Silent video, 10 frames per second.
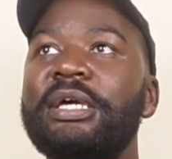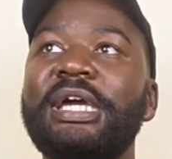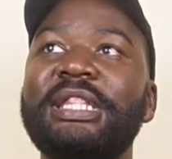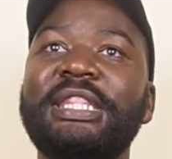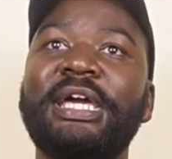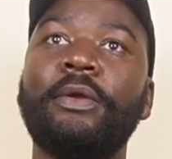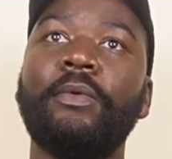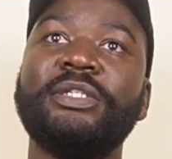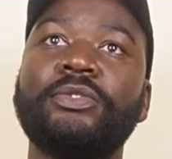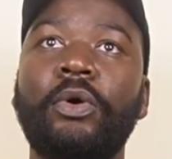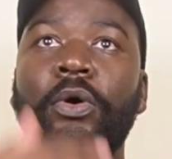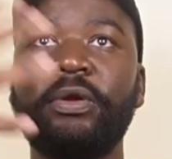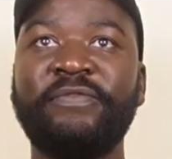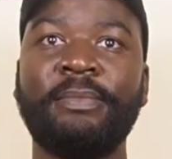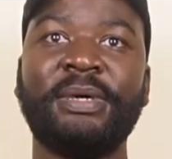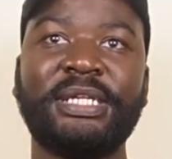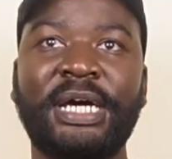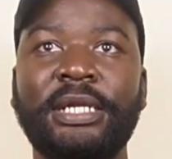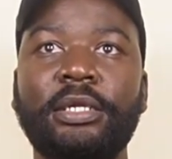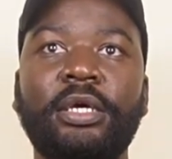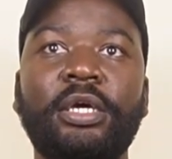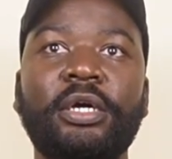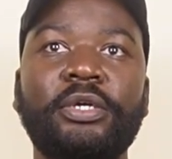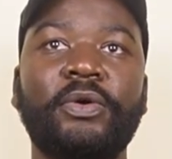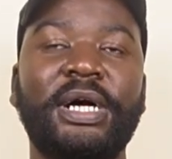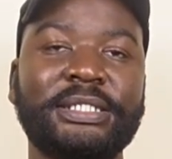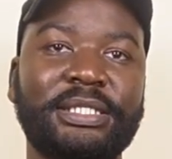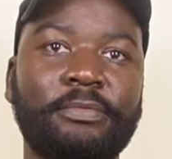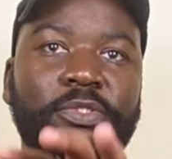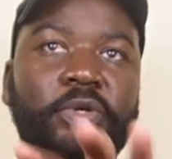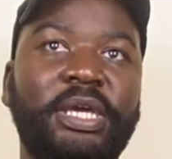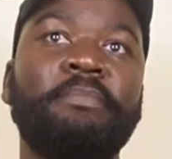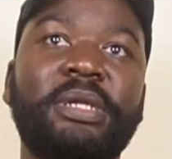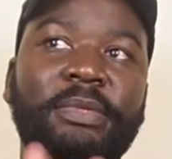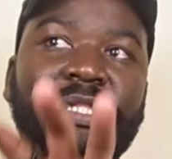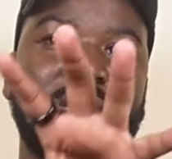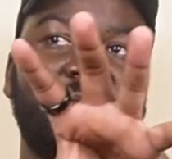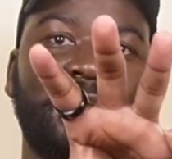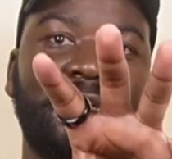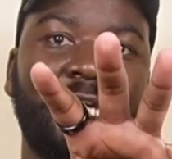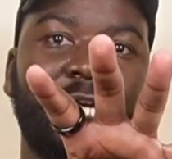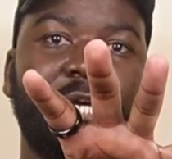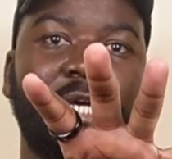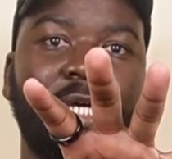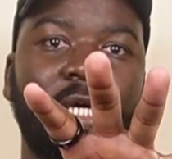And then once all of them are done, you ask them to implement the